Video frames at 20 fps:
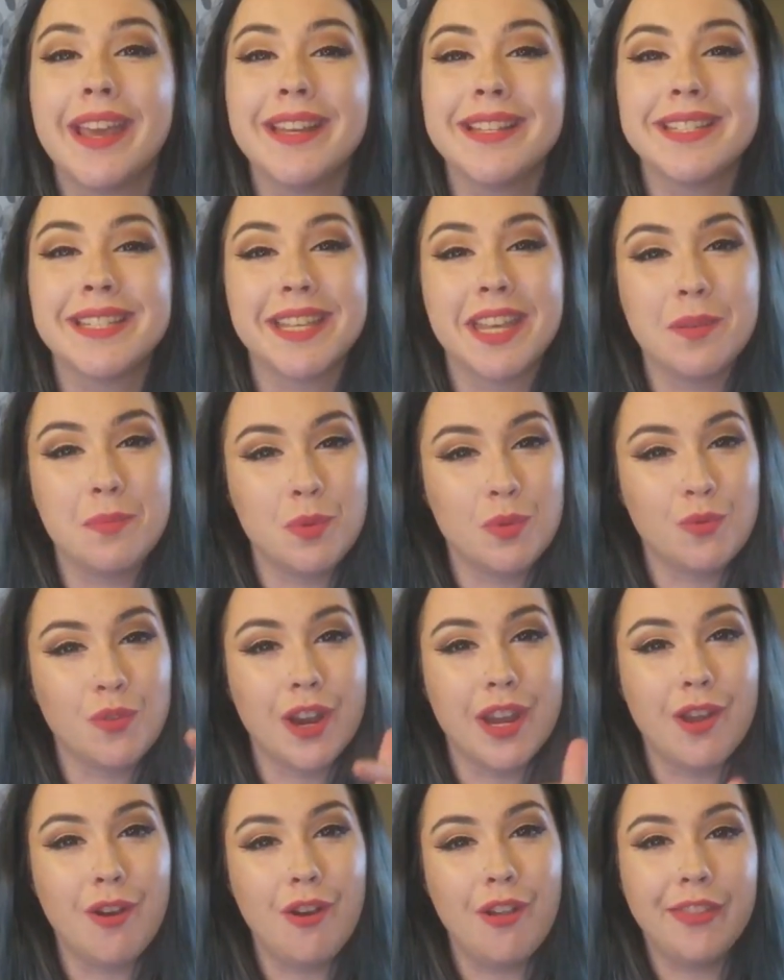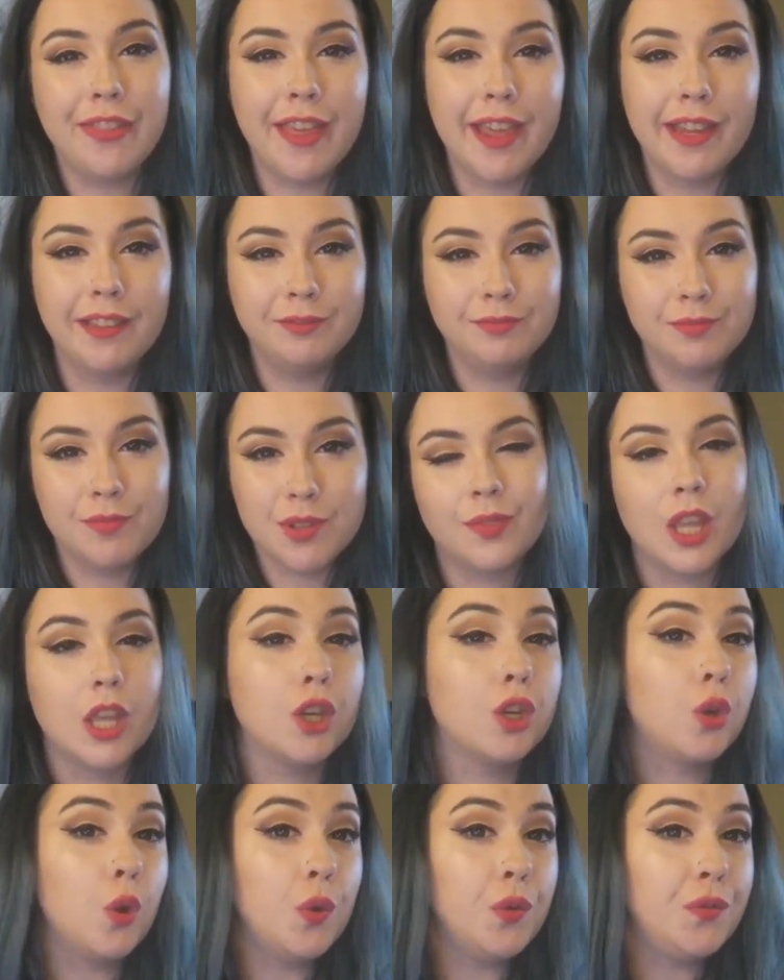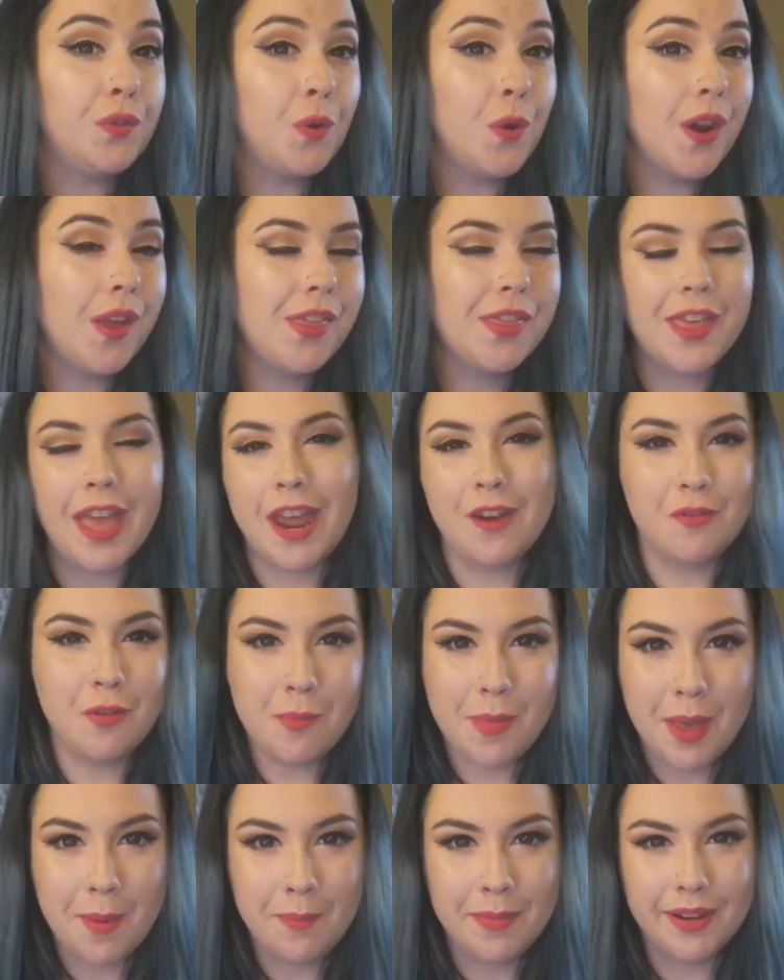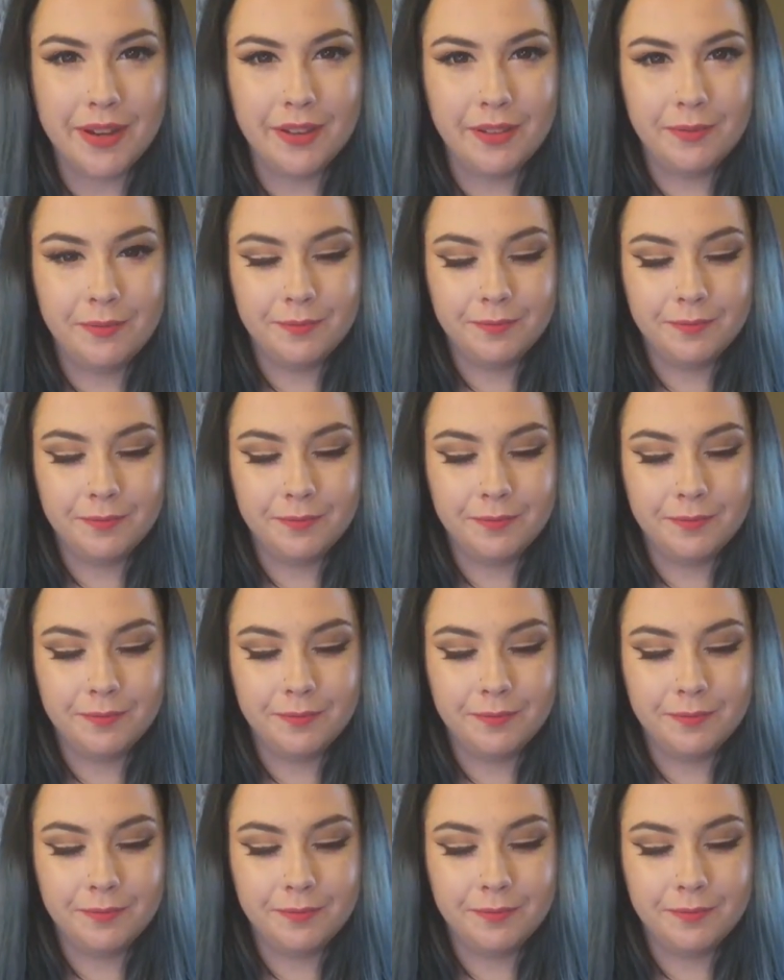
guide to keep you right online. Go forth and remember,